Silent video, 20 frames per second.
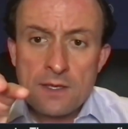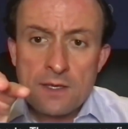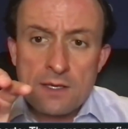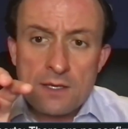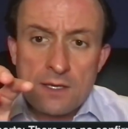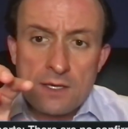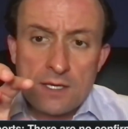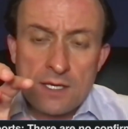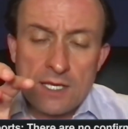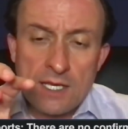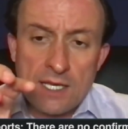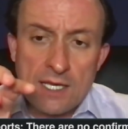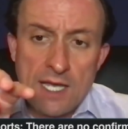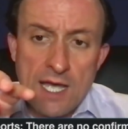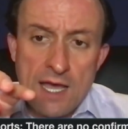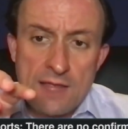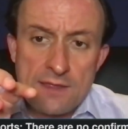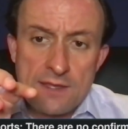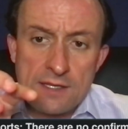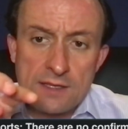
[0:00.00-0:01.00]
he
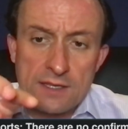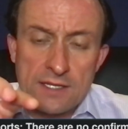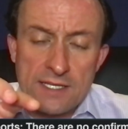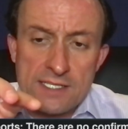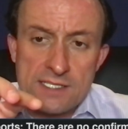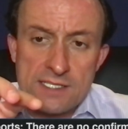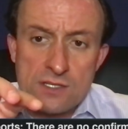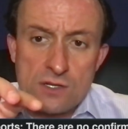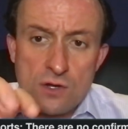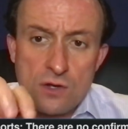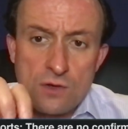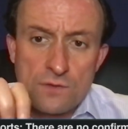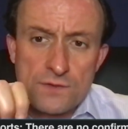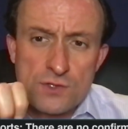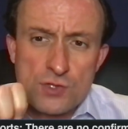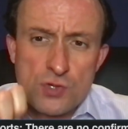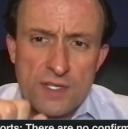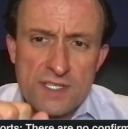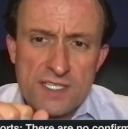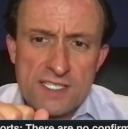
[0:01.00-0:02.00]
had a list of
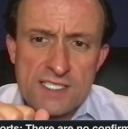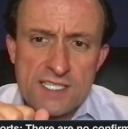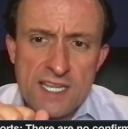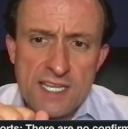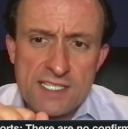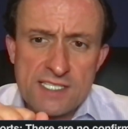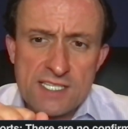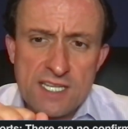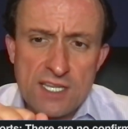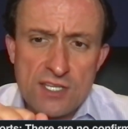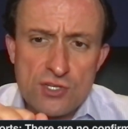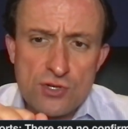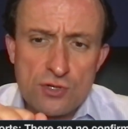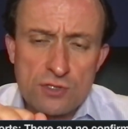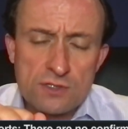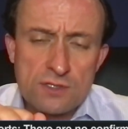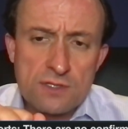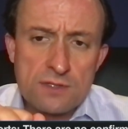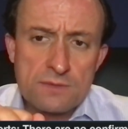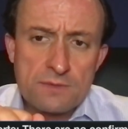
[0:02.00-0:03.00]
26
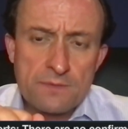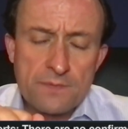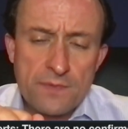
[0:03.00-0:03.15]
injured,